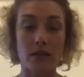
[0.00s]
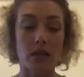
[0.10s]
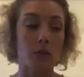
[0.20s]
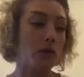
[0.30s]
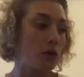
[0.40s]
There
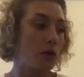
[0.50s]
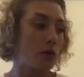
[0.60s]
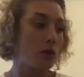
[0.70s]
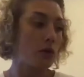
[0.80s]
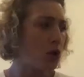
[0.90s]
were new
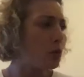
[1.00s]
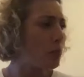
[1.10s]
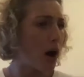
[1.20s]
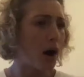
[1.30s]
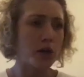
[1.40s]

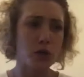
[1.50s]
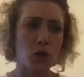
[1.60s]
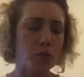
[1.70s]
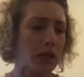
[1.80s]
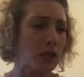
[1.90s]
bars, new
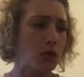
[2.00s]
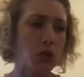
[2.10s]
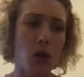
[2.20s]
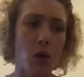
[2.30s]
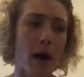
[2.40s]
places to
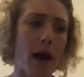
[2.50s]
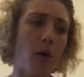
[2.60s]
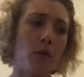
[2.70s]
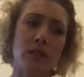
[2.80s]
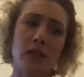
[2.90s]
go
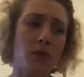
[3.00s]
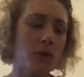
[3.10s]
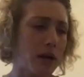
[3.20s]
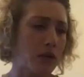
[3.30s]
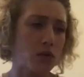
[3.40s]
out, different
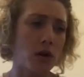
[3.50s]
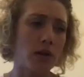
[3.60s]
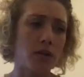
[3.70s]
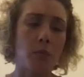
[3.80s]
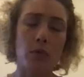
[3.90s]

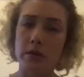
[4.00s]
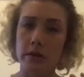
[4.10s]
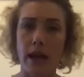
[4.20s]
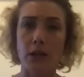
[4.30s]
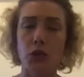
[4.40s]
restaurants, more
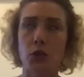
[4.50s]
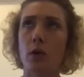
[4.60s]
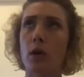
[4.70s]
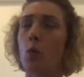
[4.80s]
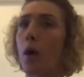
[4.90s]

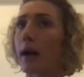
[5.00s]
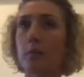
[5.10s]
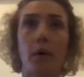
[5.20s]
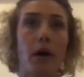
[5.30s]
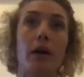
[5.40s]
international
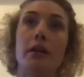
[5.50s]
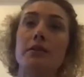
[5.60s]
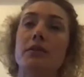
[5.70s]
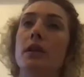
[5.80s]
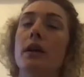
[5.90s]
wine
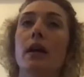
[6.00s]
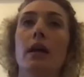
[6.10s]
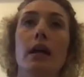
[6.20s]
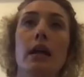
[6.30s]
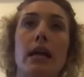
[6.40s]
bars,
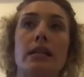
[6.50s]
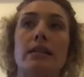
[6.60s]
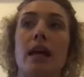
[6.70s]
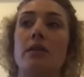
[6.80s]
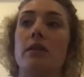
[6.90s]
et
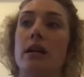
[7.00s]
cetera.